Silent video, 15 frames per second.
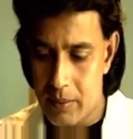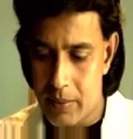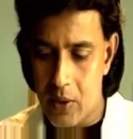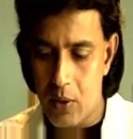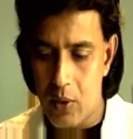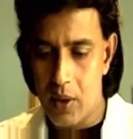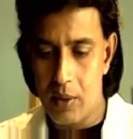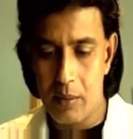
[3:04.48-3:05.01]

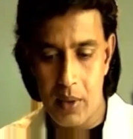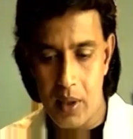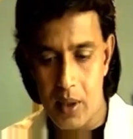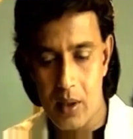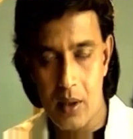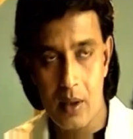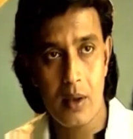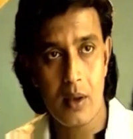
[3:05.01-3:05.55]
Bengal and
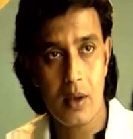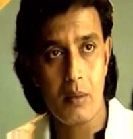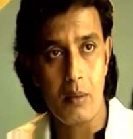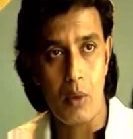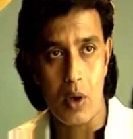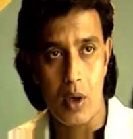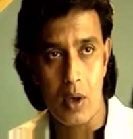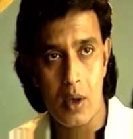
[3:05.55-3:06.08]
Bihar
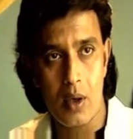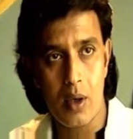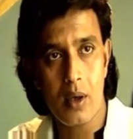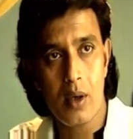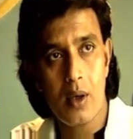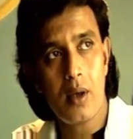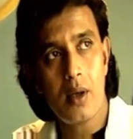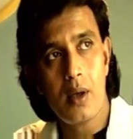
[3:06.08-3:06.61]
border.
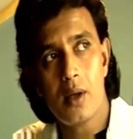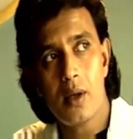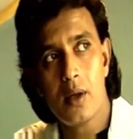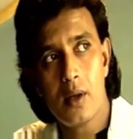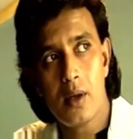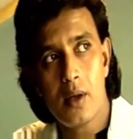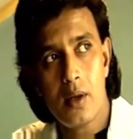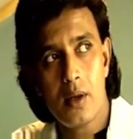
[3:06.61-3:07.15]

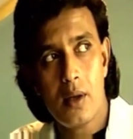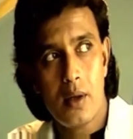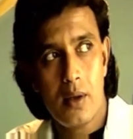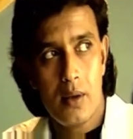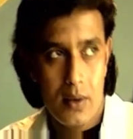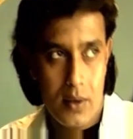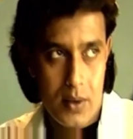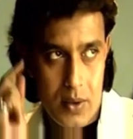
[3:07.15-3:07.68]

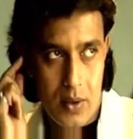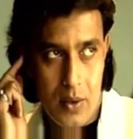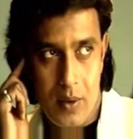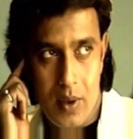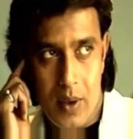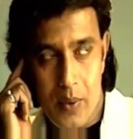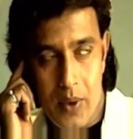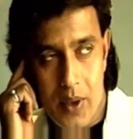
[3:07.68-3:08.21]
So
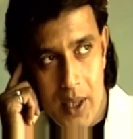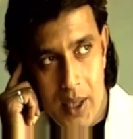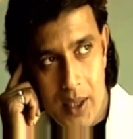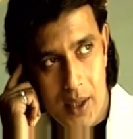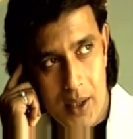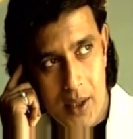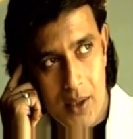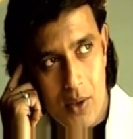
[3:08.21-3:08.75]
I went there,
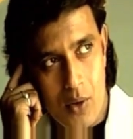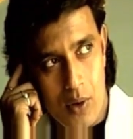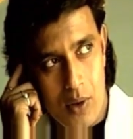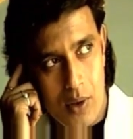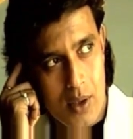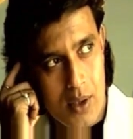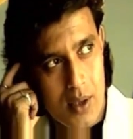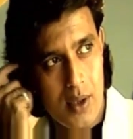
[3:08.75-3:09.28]
then he
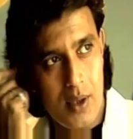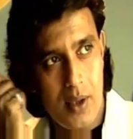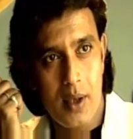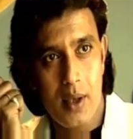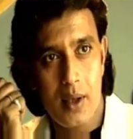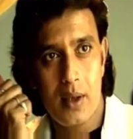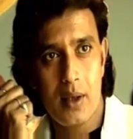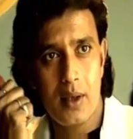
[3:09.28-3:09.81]
called,
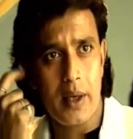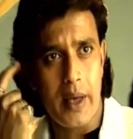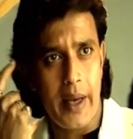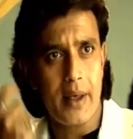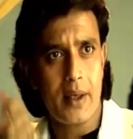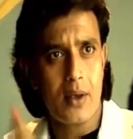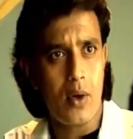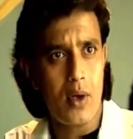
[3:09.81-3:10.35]
in the
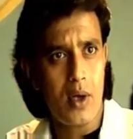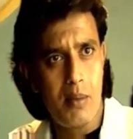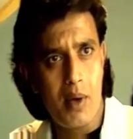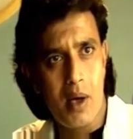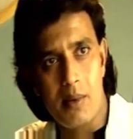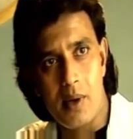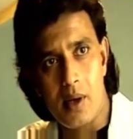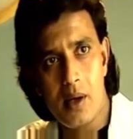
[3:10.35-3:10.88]
night he called a
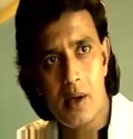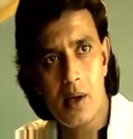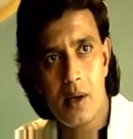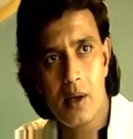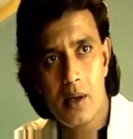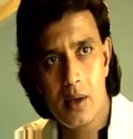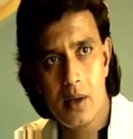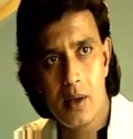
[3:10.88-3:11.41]
barber.
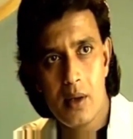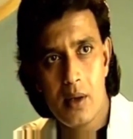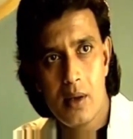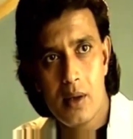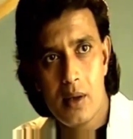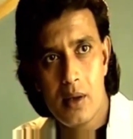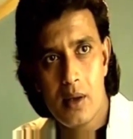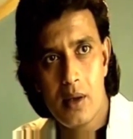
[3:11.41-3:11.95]

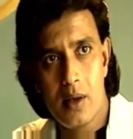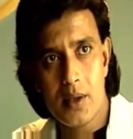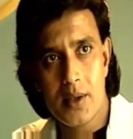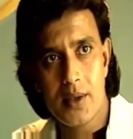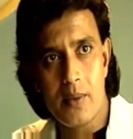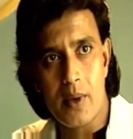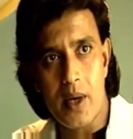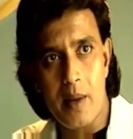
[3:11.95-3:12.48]
I
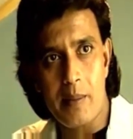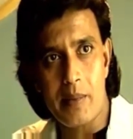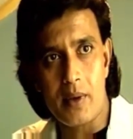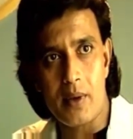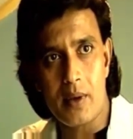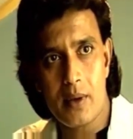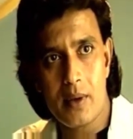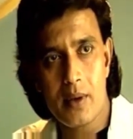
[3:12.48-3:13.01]
said, what happened?
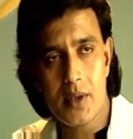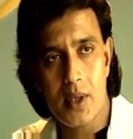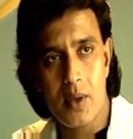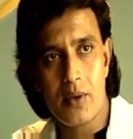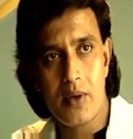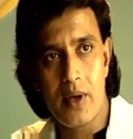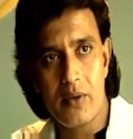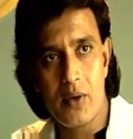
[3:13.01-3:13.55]
He said, I
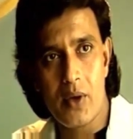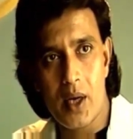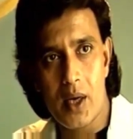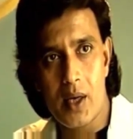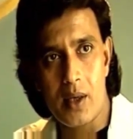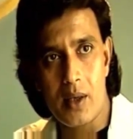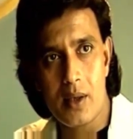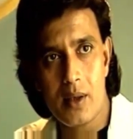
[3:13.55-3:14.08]
want to have your
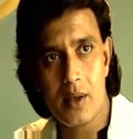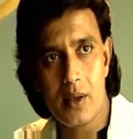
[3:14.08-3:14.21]
haircut.